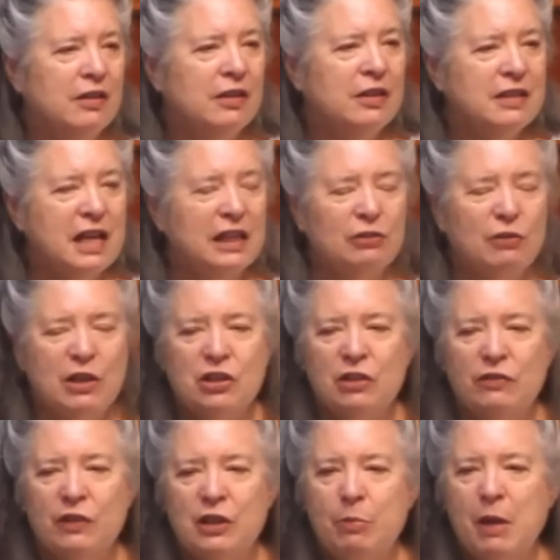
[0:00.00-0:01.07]
Declaration of
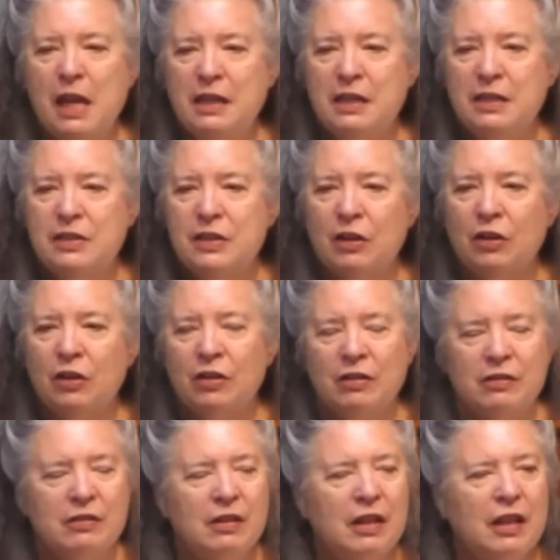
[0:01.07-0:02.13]
Independence are
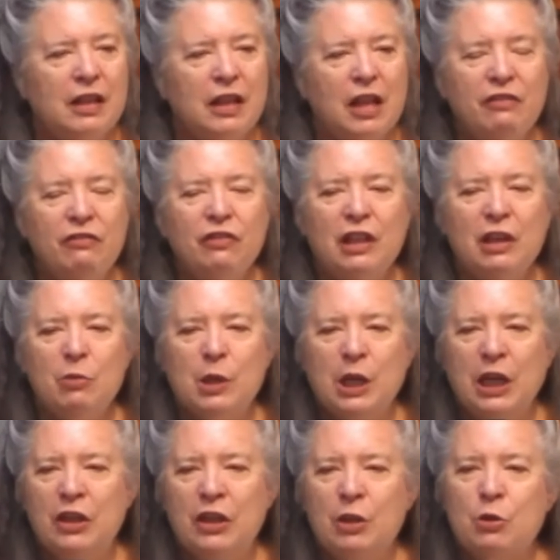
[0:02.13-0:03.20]
life, liberty,
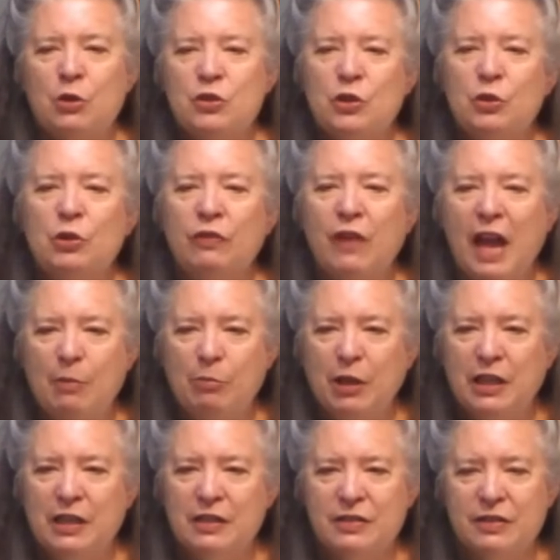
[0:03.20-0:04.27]
and the pursuit of
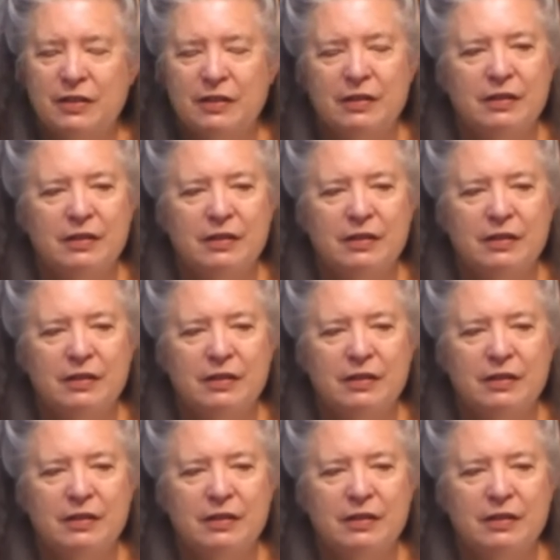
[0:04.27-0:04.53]
happiness.